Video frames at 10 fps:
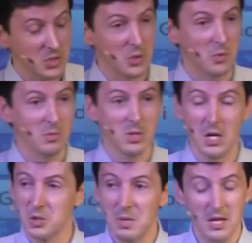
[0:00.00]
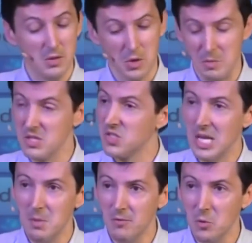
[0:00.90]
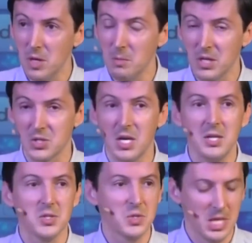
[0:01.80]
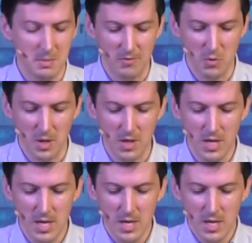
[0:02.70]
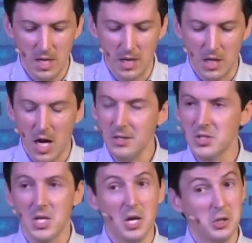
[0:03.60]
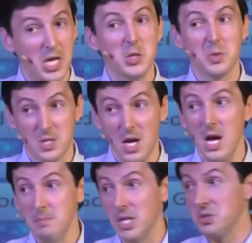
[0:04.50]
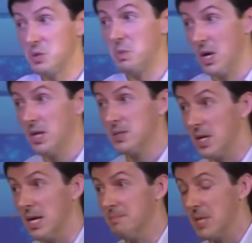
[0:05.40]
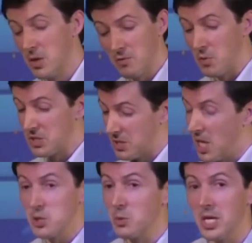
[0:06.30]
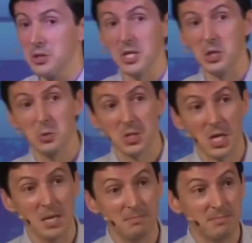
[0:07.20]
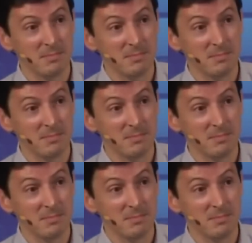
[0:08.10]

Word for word: So laws of math are going to be the same everywhere because God's the same everywhere. Uh, God does not change with time because he's beyond time, and therefore his thoughts will not change with time.